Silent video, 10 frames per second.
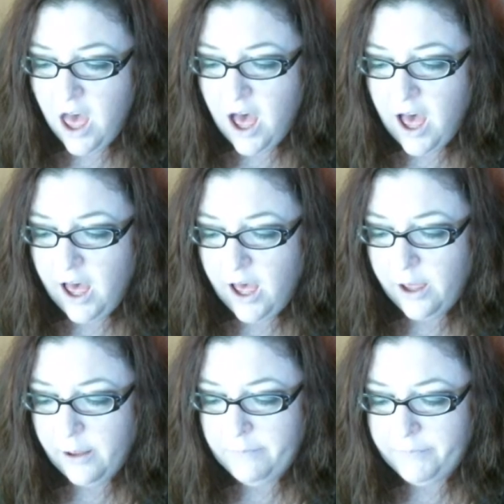
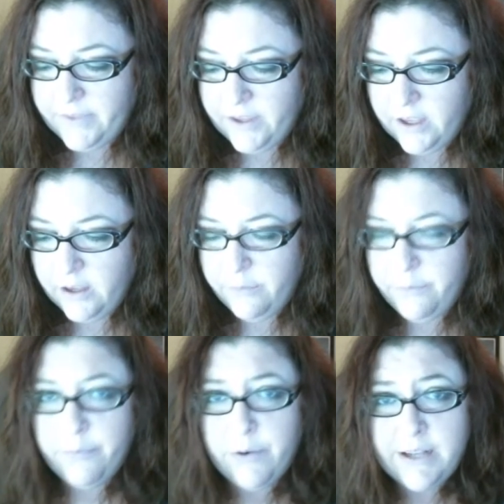Um, the
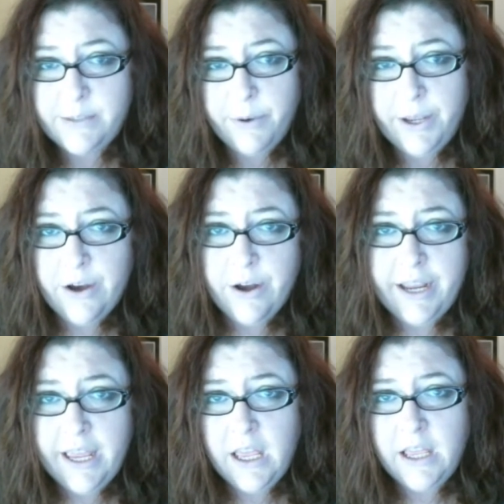price point on
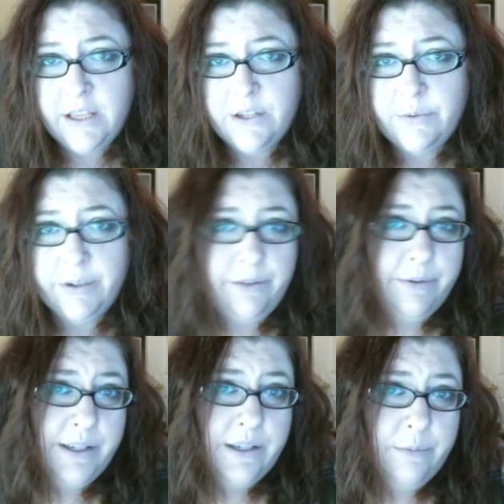it is really
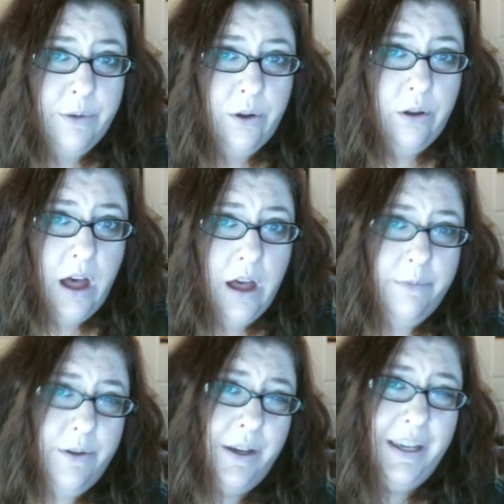reasonable. Um,
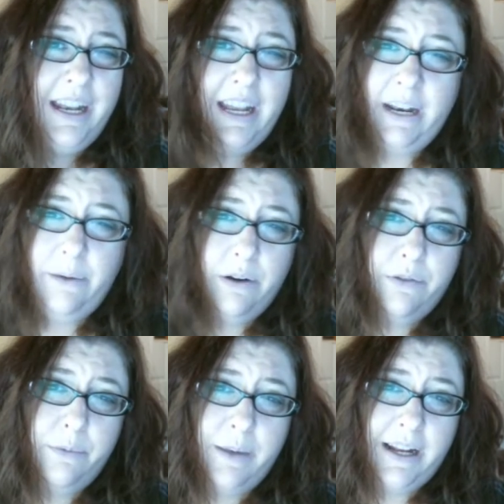you can get it anywhere
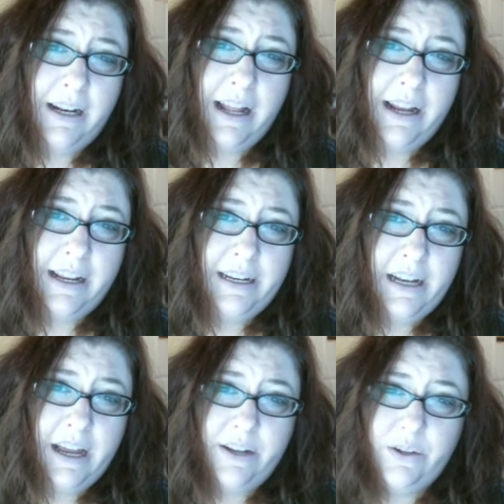from ninety-nine
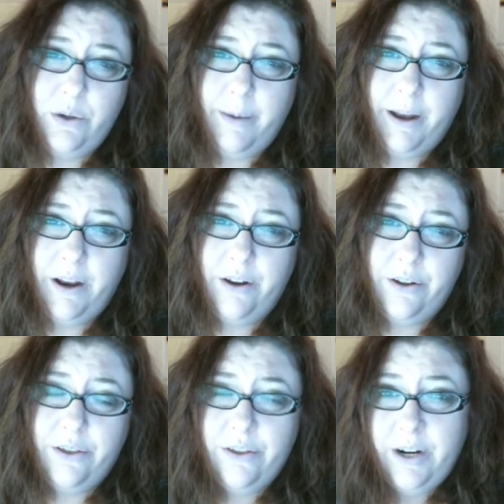ninety-nine to about one
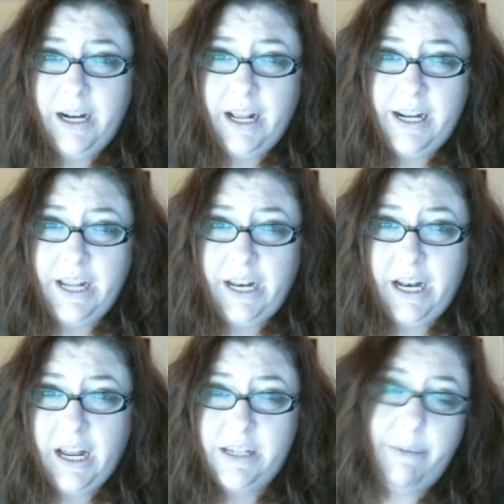hundred thirty-nine
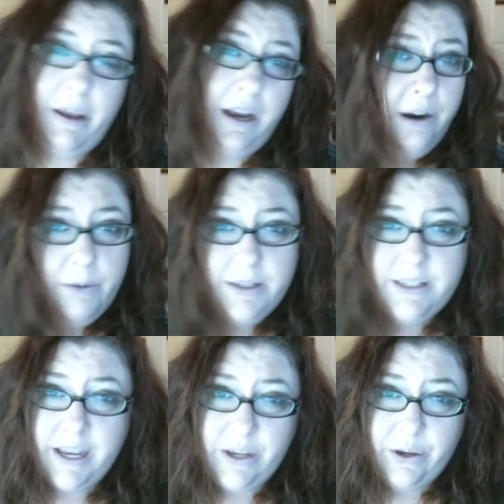ninety-nine, depending on what
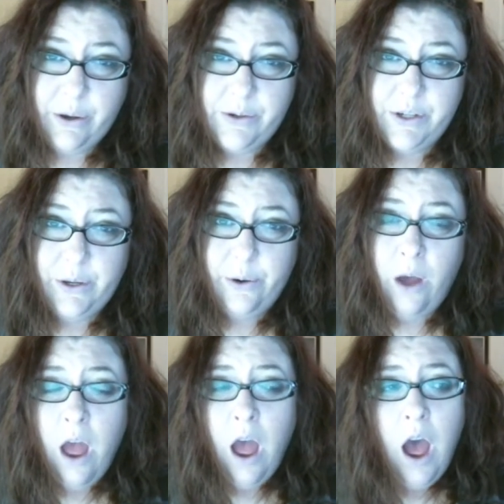site you go to.
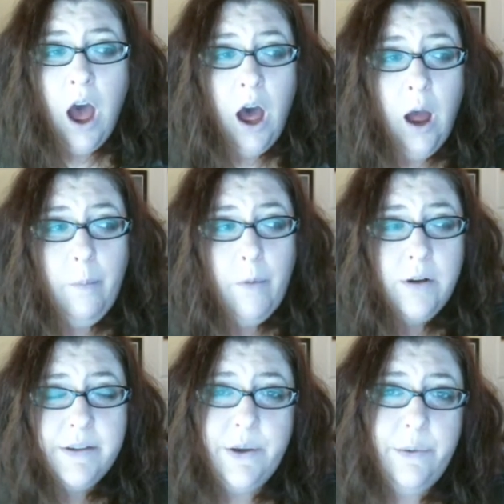Um,
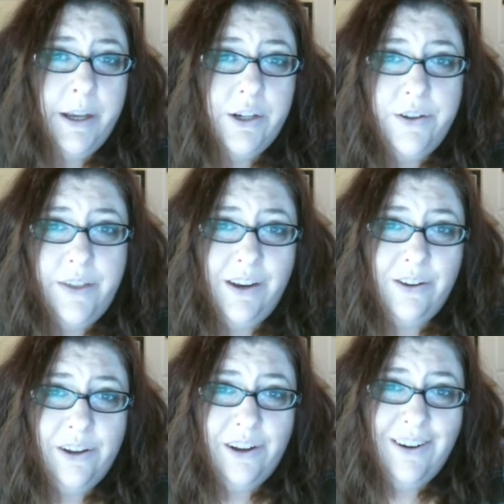also, make sure that you're
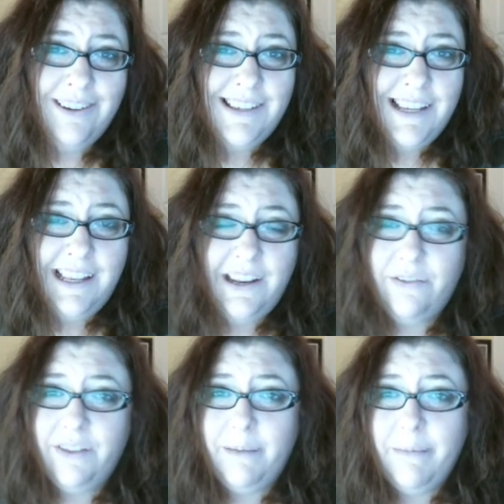looking around, seeing
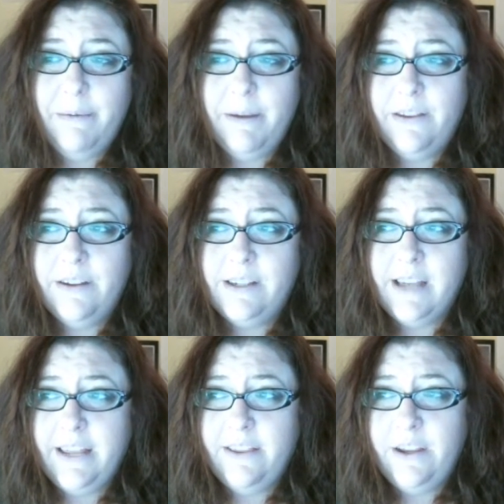if like maybe the
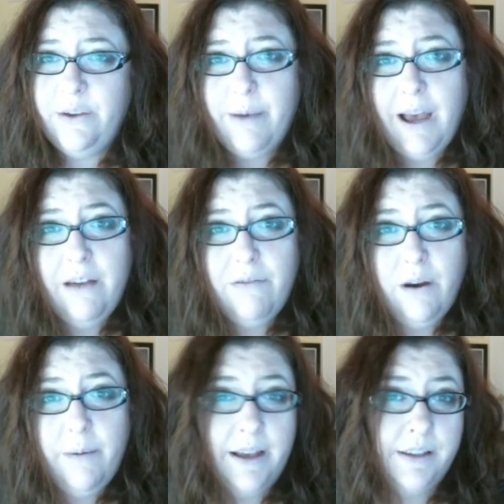site that you buy it
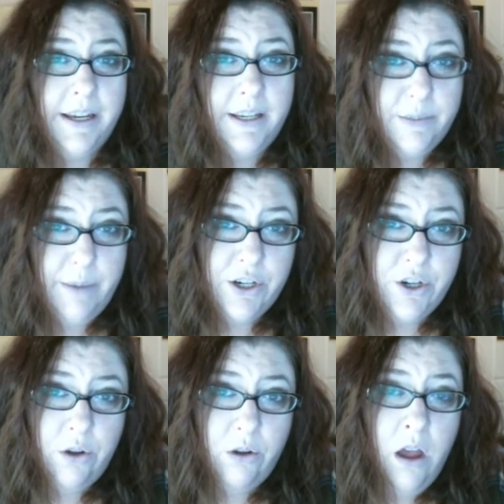from has like a
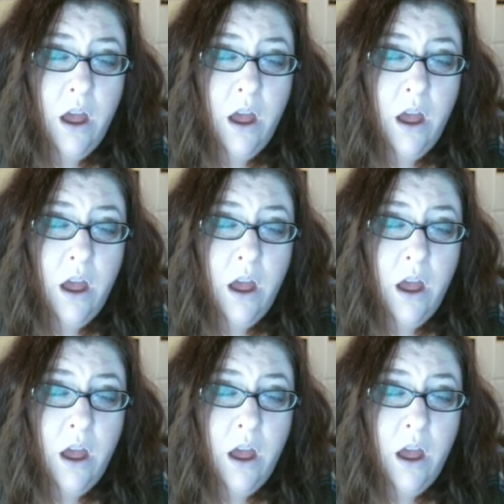special,